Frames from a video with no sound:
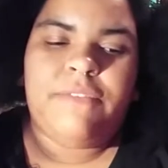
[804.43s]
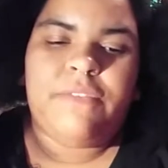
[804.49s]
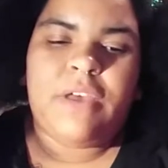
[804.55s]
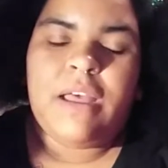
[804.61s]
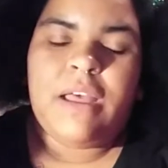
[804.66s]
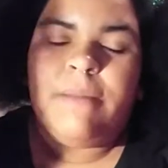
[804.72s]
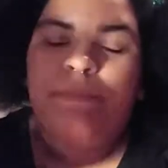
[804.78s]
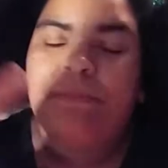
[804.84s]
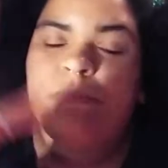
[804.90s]

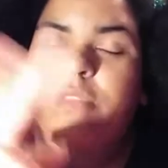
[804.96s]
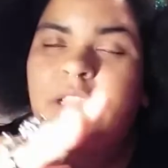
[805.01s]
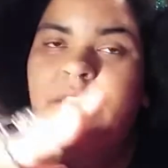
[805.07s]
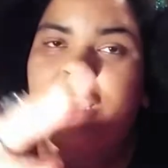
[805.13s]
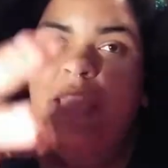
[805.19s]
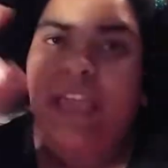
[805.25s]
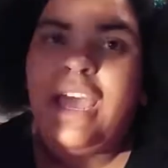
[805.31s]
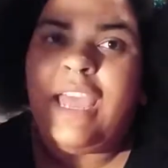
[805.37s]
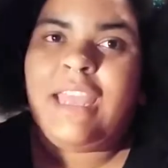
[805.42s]
I
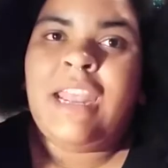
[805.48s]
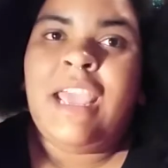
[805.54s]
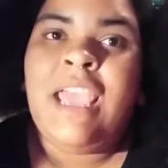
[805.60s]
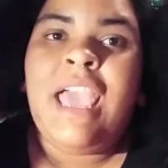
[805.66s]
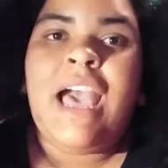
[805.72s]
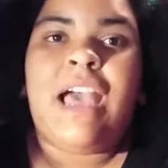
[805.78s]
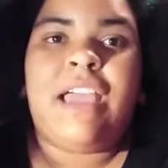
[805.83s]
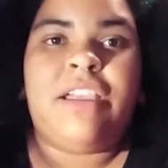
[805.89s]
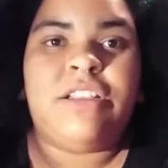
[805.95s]

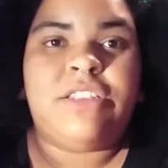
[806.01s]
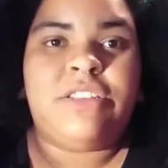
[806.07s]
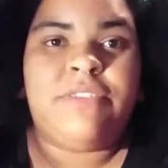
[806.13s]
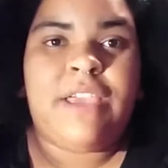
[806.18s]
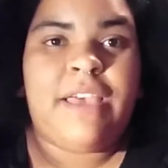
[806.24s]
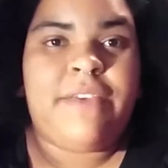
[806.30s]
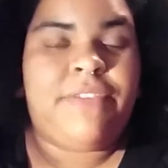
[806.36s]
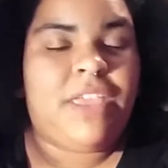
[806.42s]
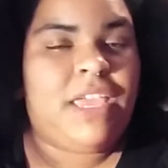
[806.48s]
also
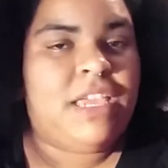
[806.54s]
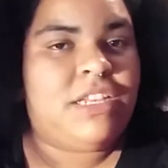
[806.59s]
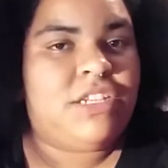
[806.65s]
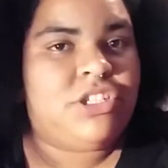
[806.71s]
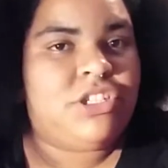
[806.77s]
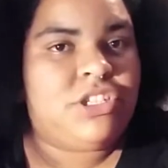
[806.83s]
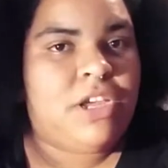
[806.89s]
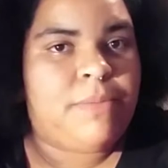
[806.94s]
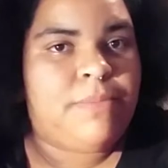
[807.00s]
have a
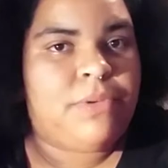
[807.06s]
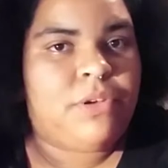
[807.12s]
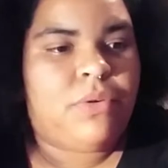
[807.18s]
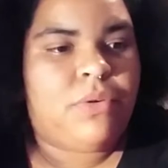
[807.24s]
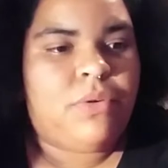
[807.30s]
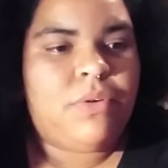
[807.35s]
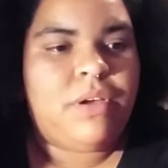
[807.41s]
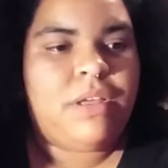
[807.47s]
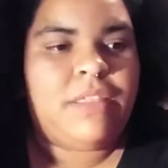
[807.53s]
shop
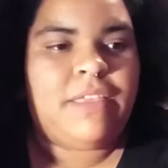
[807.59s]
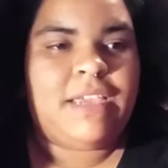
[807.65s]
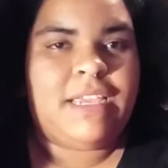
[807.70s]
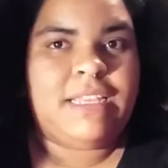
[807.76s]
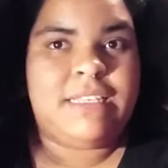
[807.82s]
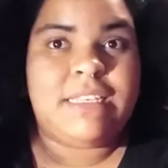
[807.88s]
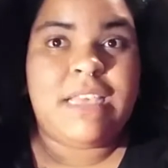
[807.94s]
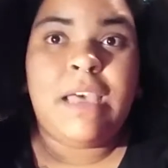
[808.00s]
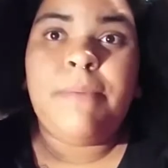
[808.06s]
tour
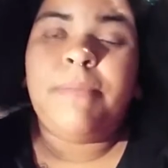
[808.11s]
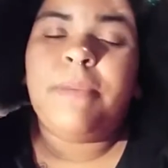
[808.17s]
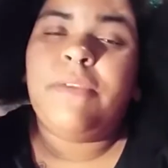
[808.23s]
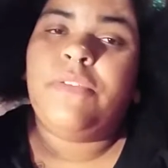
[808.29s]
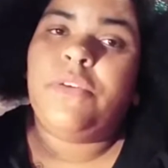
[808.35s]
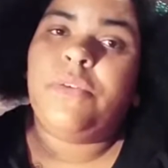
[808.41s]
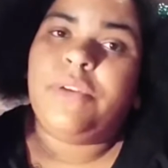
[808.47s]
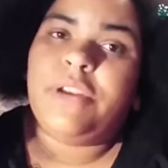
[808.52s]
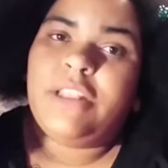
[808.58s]
that is up
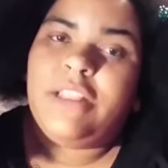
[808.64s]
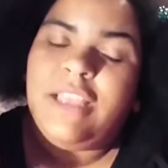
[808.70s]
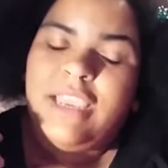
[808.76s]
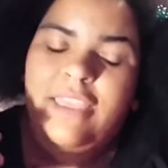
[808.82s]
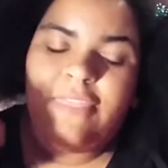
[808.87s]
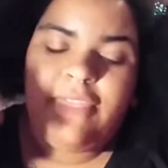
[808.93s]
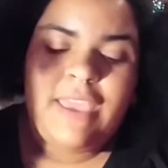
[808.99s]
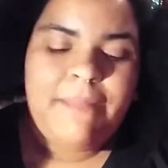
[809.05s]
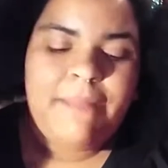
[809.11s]
if you want to look
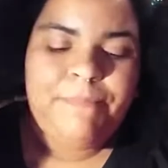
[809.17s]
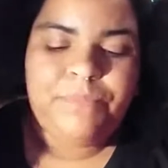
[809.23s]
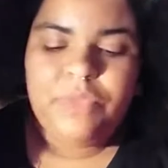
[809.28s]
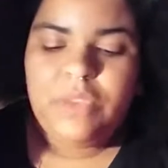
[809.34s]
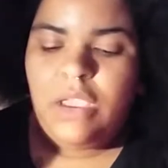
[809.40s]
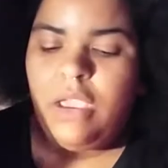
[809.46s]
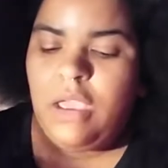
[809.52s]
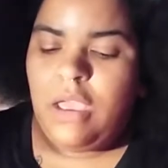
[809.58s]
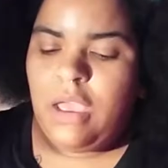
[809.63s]
at that.
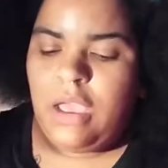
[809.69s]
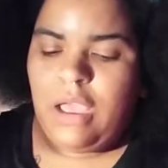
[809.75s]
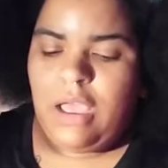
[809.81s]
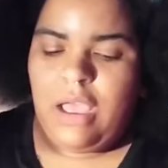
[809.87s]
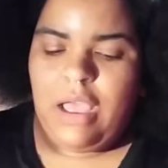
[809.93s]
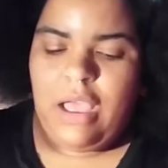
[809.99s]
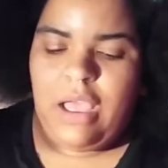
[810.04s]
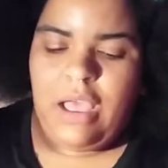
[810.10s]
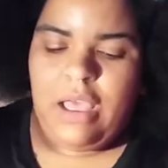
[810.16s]

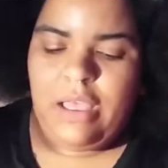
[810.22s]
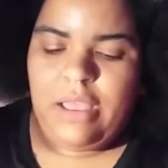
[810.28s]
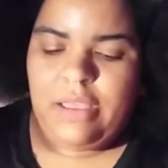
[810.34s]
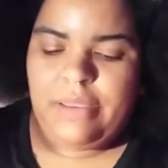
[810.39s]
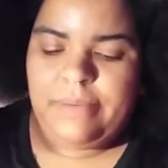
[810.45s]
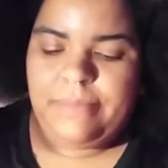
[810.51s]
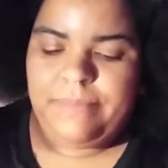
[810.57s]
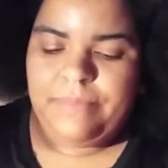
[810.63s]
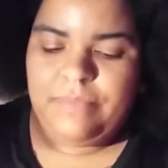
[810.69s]

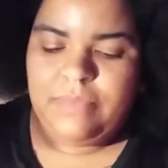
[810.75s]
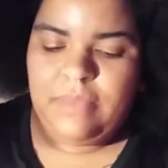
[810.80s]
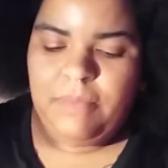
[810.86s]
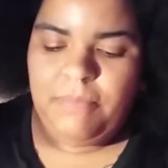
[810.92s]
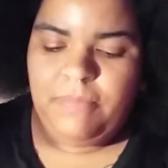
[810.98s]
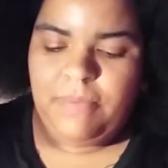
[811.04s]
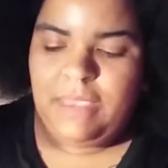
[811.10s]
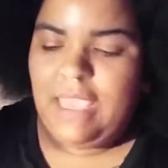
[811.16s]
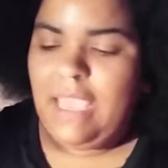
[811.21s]

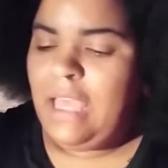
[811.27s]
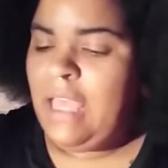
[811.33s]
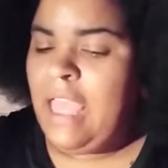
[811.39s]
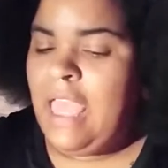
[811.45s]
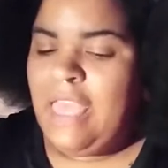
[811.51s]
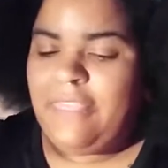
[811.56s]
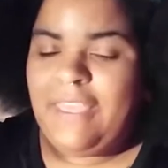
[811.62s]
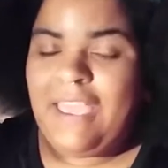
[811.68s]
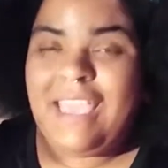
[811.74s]
But yeah,
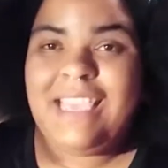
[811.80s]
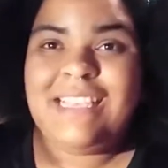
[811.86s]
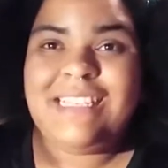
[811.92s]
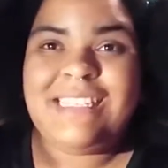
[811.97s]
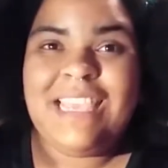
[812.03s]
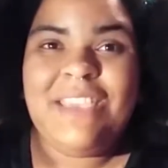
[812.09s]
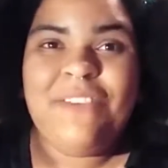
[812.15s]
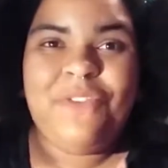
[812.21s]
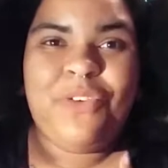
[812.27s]
that is
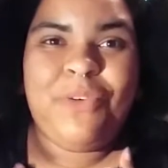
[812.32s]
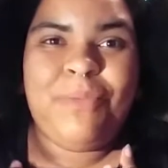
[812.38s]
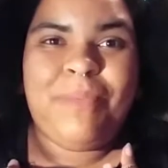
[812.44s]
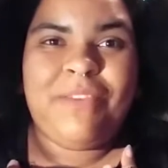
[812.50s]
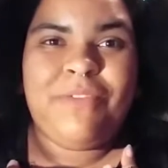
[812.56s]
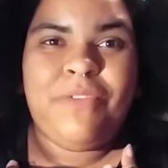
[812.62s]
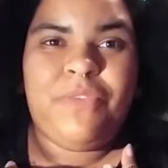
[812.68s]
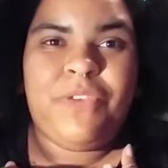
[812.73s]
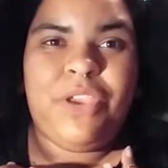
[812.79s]
it for
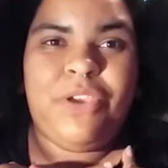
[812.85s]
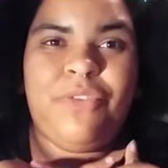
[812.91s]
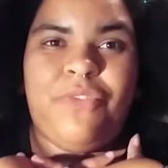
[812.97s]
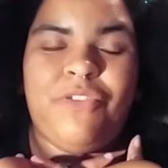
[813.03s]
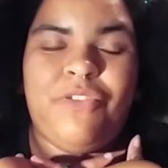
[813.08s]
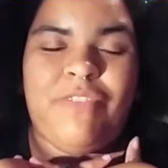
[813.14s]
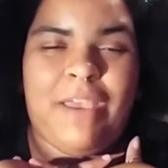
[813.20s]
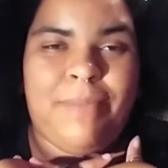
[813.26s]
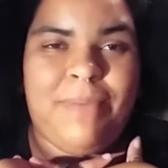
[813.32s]
my review
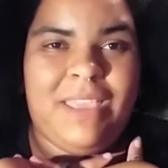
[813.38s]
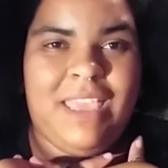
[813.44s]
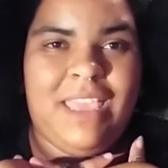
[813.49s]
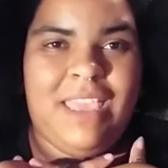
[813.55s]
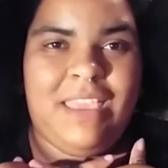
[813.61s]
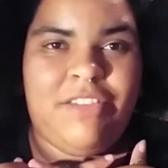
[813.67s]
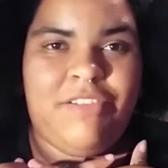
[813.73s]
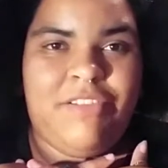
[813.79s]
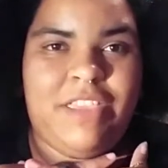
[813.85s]
for Rabid
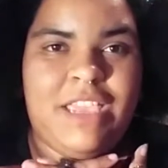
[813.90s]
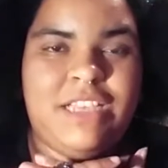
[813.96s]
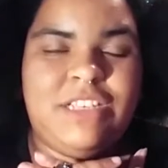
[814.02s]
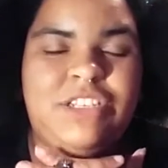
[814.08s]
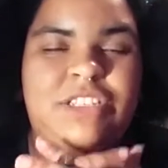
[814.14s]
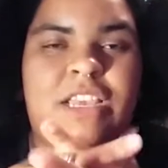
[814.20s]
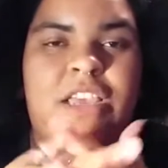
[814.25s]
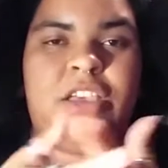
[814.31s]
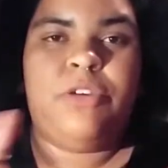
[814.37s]
Kitten
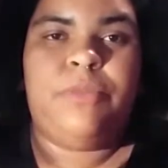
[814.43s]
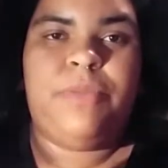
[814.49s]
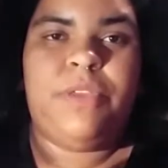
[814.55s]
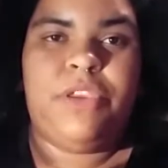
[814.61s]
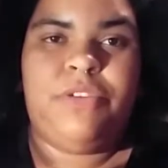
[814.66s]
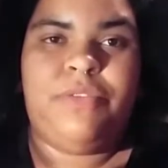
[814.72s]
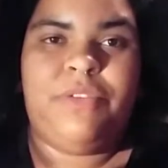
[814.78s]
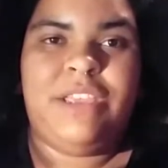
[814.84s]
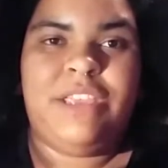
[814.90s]
Creations. I hope
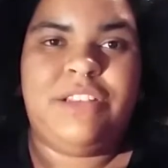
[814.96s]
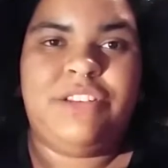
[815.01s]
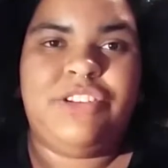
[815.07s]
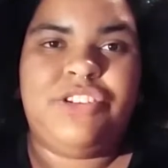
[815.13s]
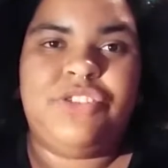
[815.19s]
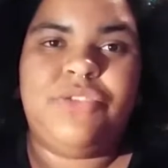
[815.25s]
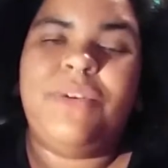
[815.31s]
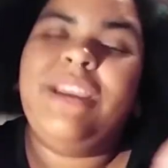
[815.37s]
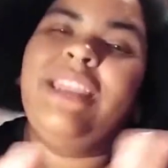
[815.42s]
you
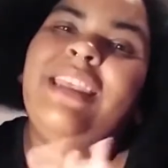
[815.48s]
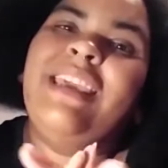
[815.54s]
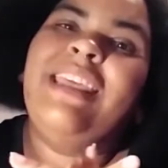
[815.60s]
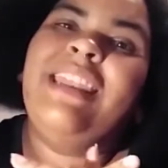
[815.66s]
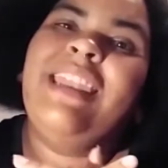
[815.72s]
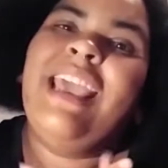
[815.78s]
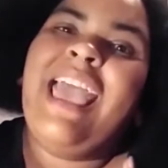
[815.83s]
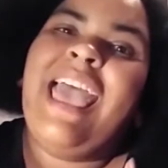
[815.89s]
enjoyed it.